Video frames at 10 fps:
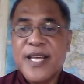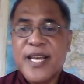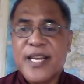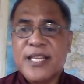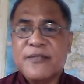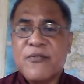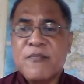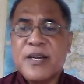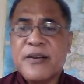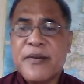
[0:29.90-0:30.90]
It is from
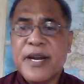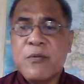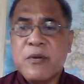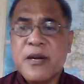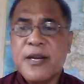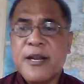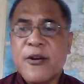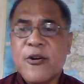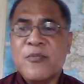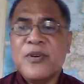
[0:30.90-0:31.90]
a Greek word,
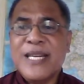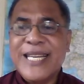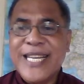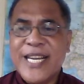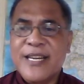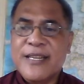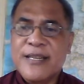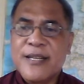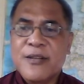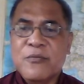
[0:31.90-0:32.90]
homilia,
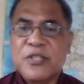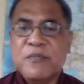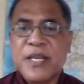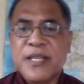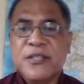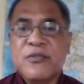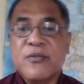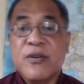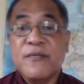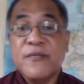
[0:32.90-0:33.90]
which means to
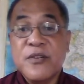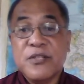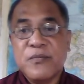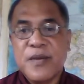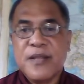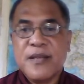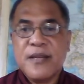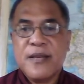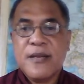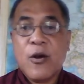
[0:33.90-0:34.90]
converse with,
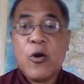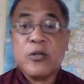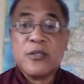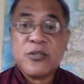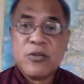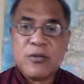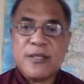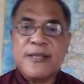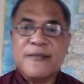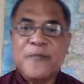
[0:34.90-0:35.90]

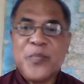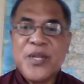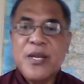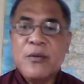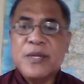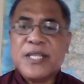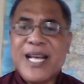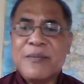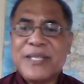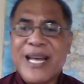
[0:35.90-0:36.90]
consort, which
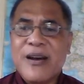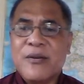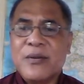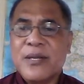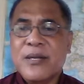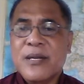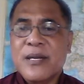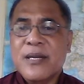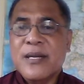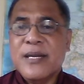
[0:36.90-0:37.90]
comes out
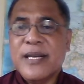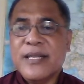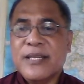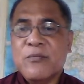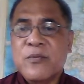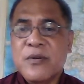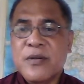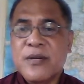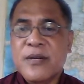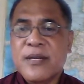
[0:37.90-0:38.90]
as a
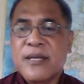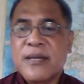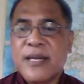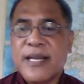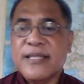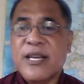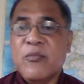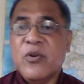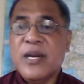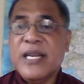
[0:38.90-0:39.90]
word as
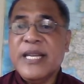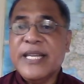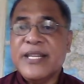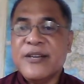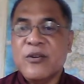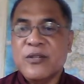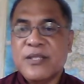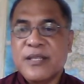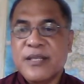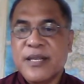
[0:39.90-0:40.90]

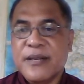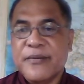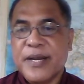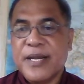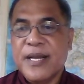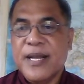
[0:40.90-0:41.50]
homiletikos in Greek,